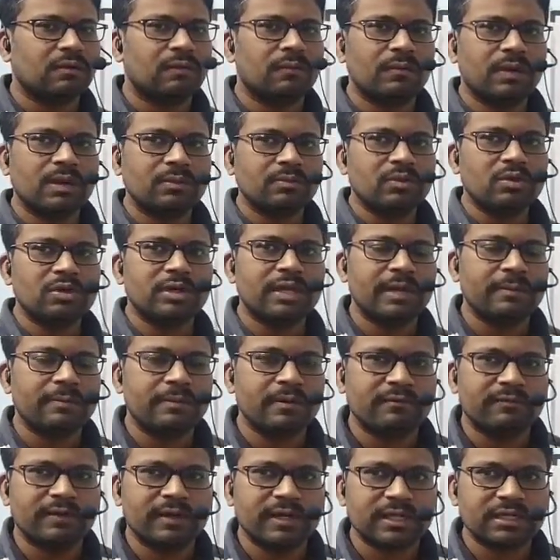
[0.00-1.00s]
One more type
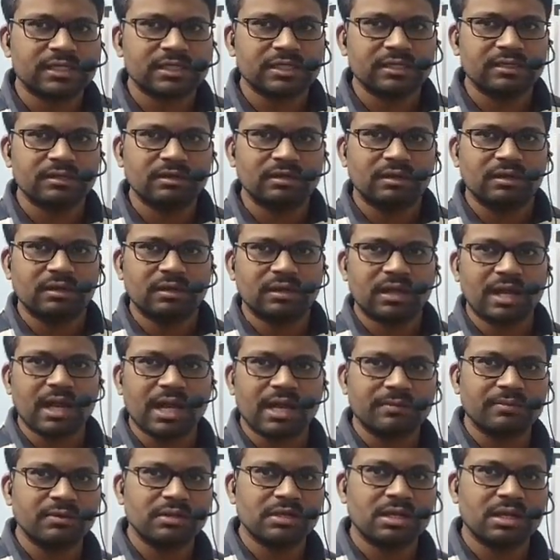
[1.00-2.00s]
of reduction
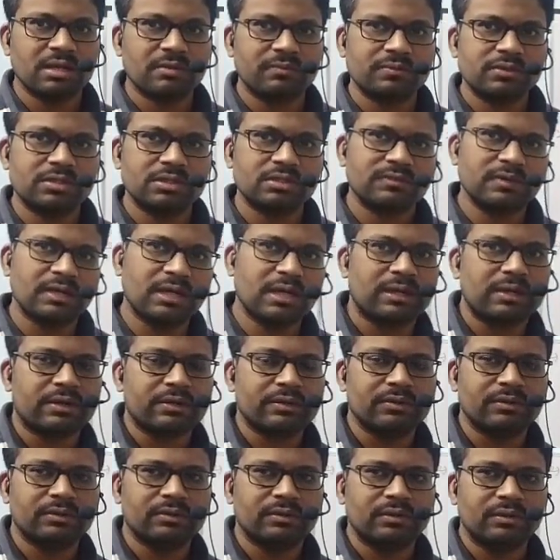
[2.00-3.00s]
cardinal compounds will
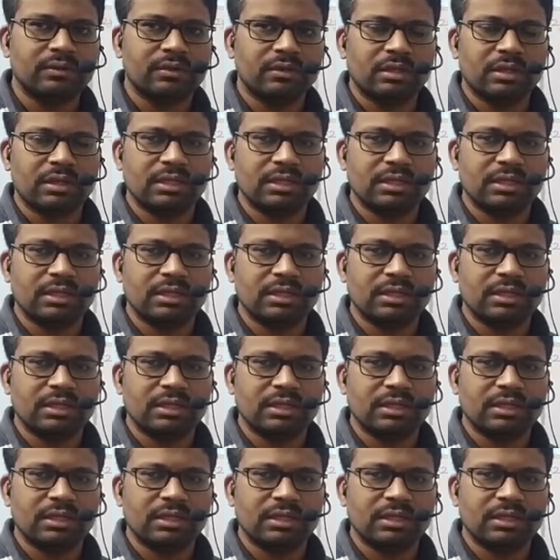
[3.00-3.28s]
undergo.